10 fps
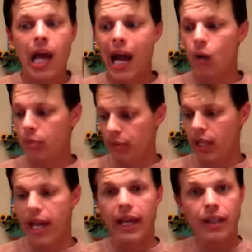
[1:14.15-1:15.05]
our
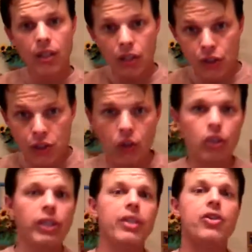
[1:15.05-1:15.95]
planet
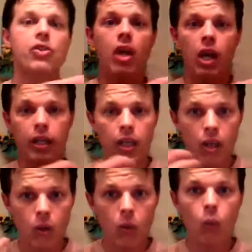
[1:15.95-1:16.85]
circling the
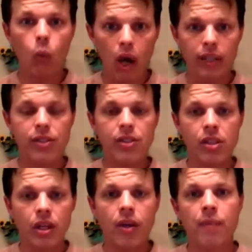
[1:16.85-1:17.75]
sun once.